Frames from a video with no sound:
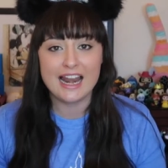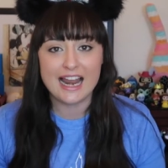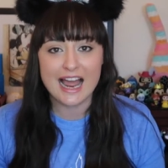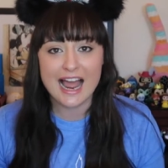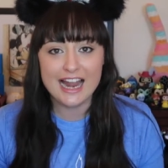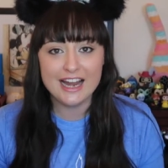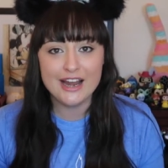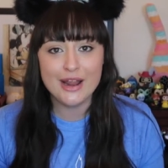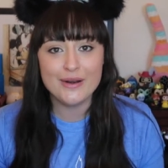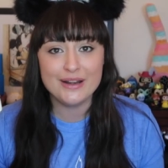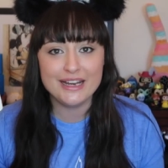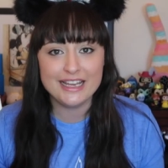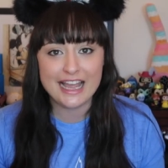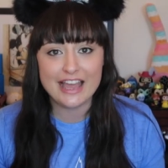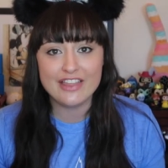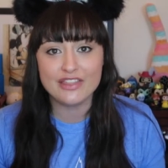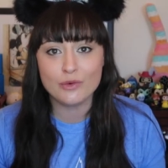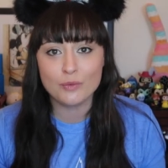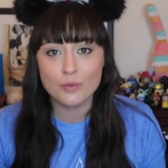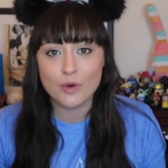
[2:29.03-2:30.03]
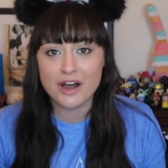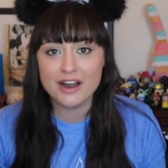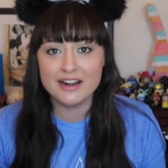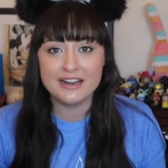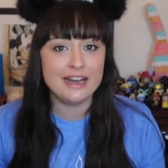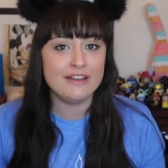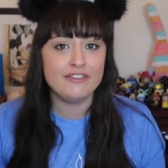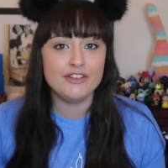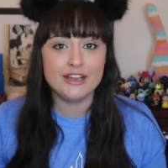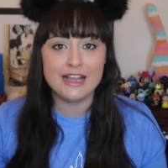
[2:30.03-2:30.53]
I only get the
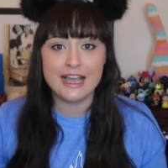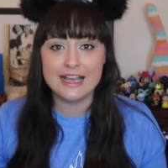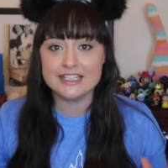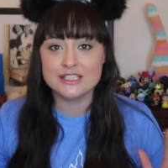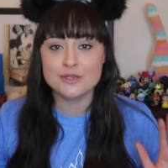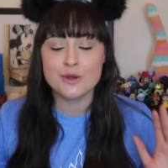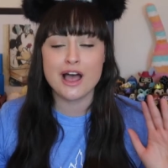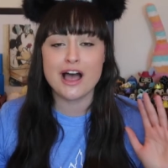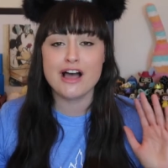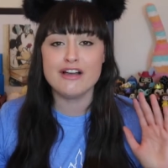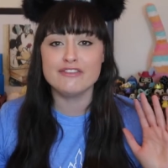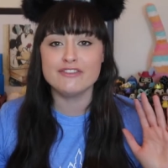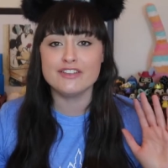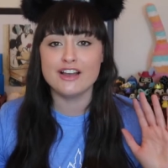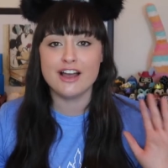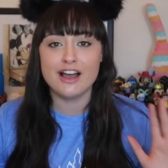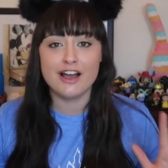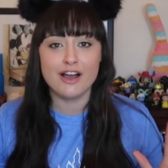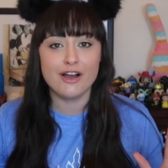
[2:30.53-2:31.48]
one. If you get 12,